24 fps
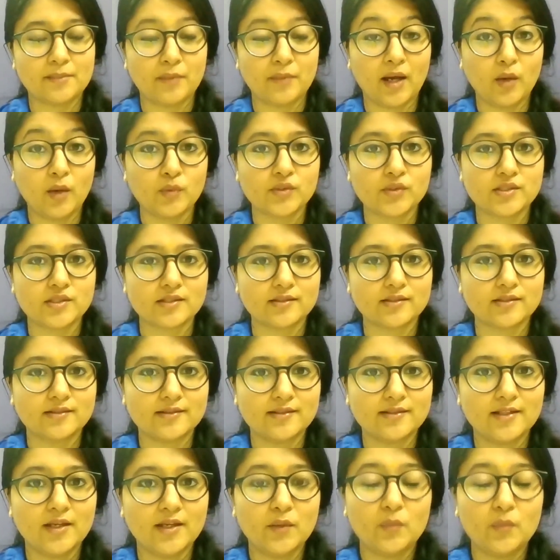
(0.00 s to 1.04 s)
about.
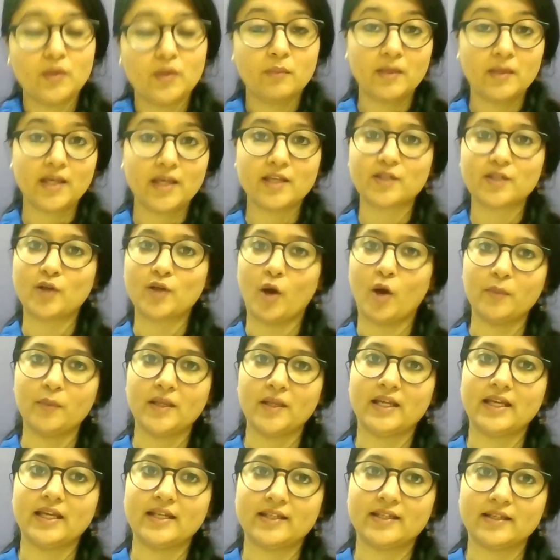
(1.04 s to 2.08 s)
We make it
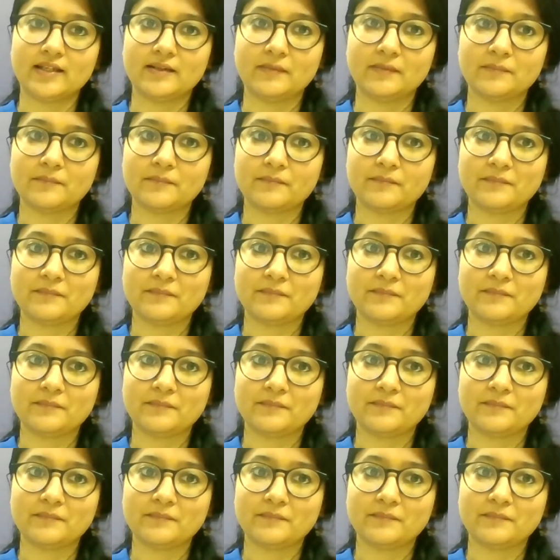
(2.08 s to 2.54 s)
complicated,